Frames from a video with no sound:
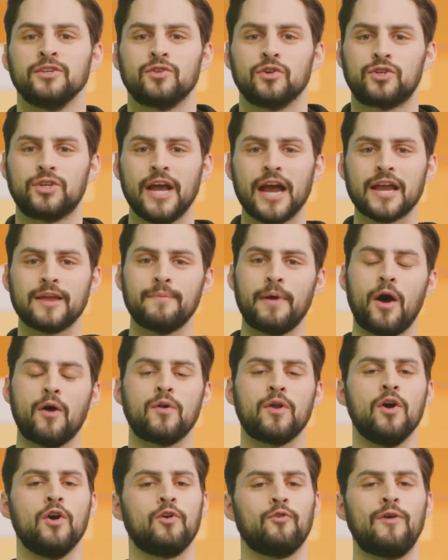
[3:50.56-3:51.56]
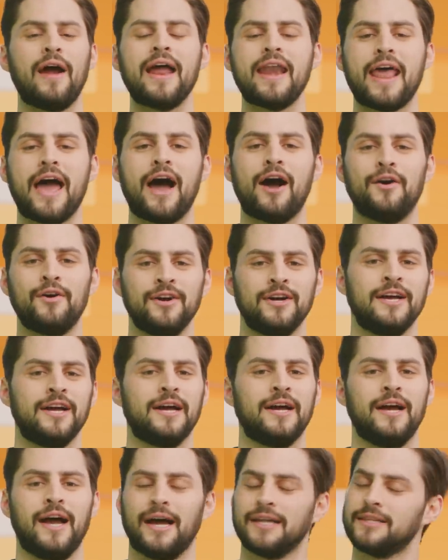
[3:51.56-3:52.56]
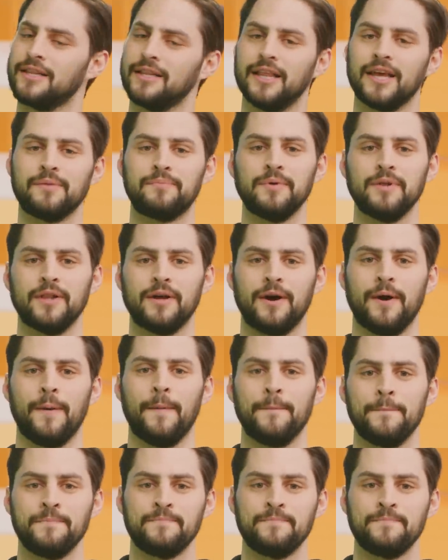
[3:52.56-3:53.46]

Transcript: So check them out right now at the link below.